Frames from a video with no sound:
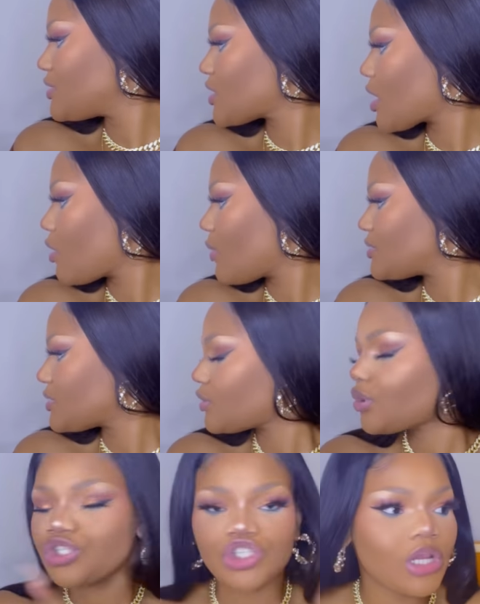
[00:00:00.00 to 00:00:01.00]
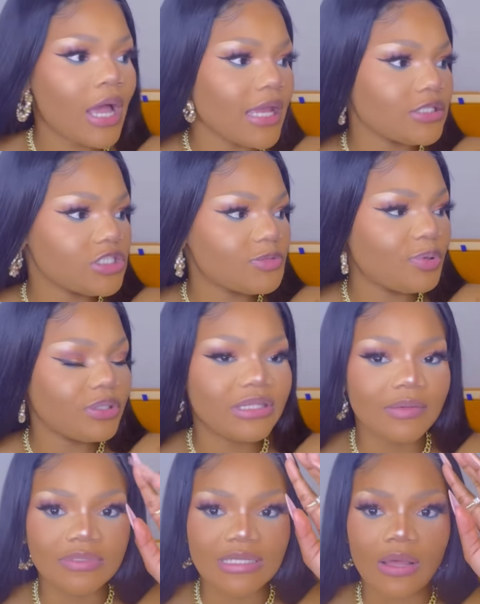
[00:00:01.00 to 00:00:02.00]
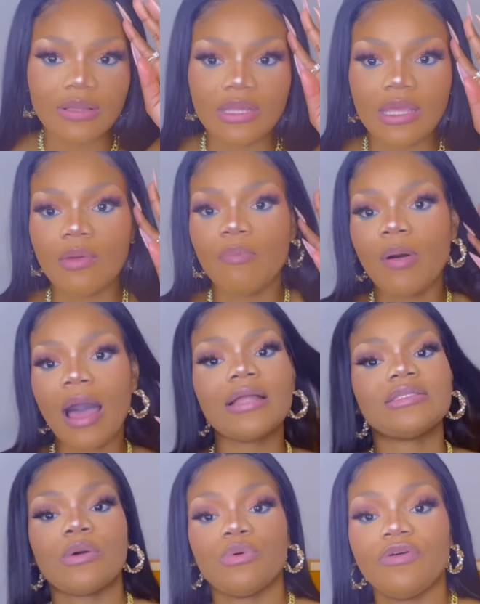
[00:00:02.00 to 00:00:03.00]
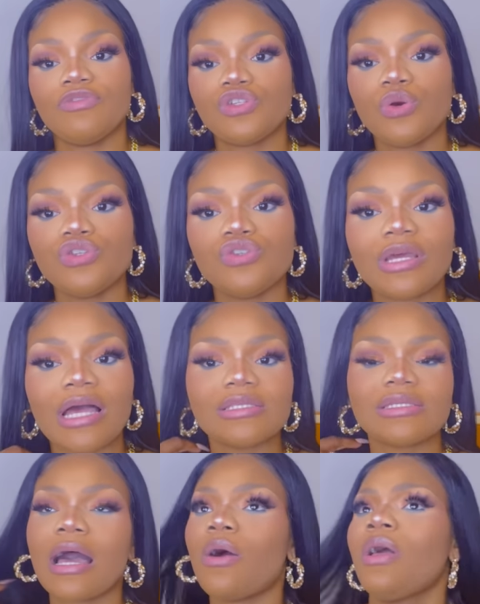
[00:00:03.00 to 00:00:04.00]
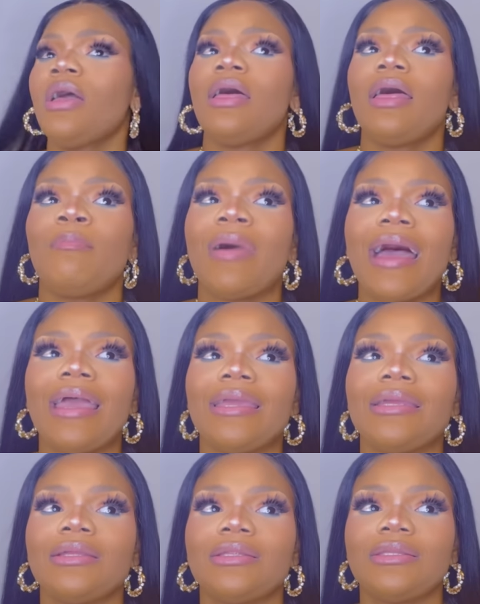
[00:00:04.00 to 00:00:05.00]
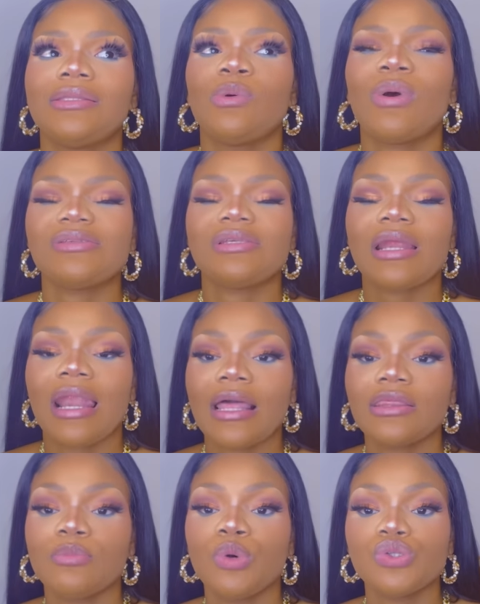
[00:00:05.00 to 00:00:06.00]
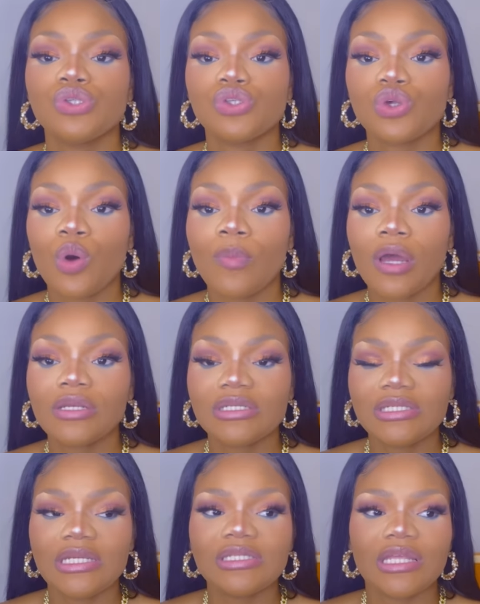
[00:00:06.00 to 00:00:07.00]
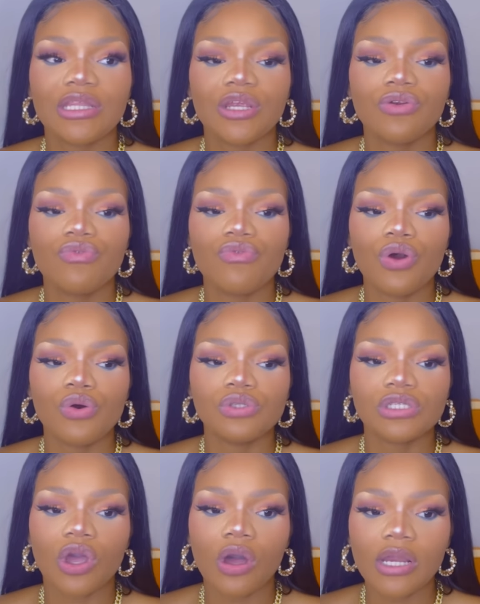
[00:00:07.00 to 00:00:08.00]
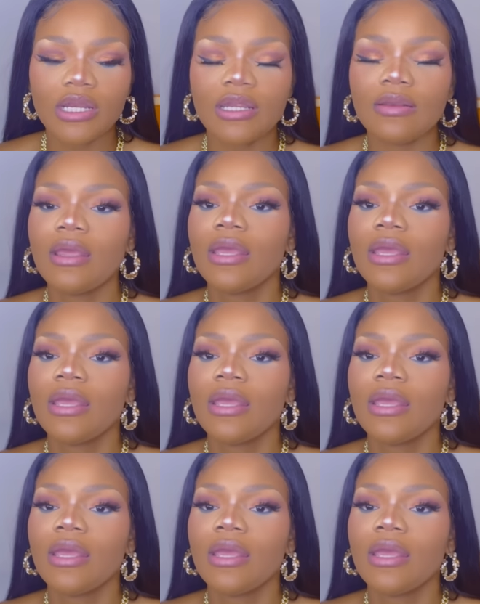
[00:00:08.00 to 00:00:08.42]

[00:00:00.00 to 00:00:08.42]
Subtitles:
Zara ones, I'm not sure. I just put them down there, but I would have shown you guys now. The ones that I like the most is Gourmand Addict and then Rose Garden.